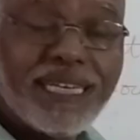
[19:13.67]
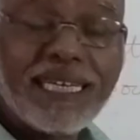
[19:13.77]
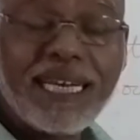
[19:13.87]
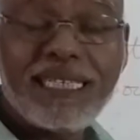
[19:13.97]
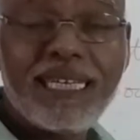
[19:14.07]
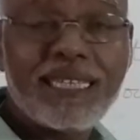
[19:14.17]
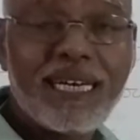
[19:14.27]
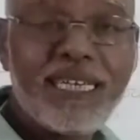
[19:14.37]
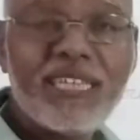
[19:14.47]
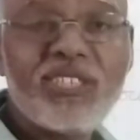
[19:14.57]
increasing the
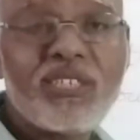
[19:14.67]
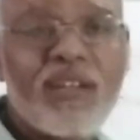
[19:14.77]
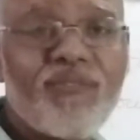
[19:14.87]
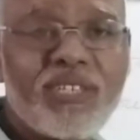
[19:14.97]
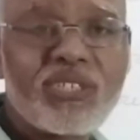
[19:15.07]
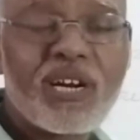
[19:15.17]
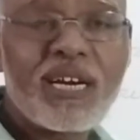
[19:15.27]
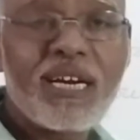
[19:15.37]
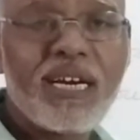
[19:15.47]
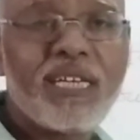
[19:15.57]
intensity of incident
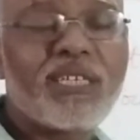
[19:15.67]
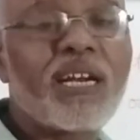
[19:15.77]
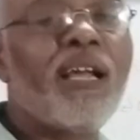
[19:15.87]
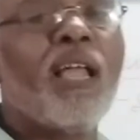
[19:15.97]
radiation,